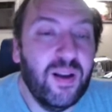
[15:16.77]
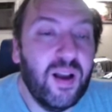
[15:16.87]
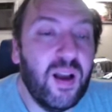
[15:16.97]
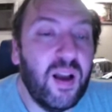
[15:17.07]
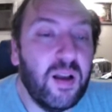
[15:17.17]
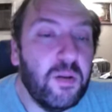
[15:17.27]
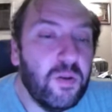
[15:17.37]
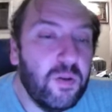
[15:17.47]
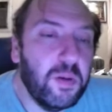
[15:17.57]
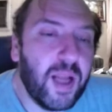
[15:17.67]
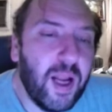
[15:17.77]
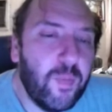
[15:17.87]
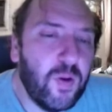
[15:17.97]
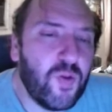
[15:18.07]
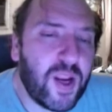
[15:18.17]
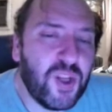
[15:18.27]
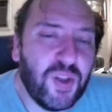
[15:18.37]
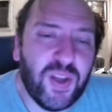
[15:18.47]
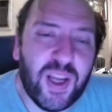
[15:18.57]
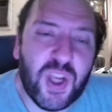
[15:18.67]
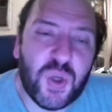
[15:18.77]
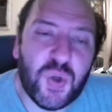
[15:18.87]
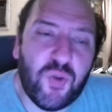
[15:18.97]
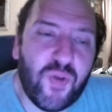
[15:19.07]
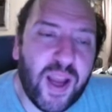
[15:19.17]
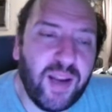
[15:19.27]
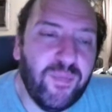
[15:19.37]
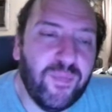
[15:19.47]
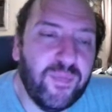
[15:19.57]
Guyammer Dragon Shell is an interesting dragon.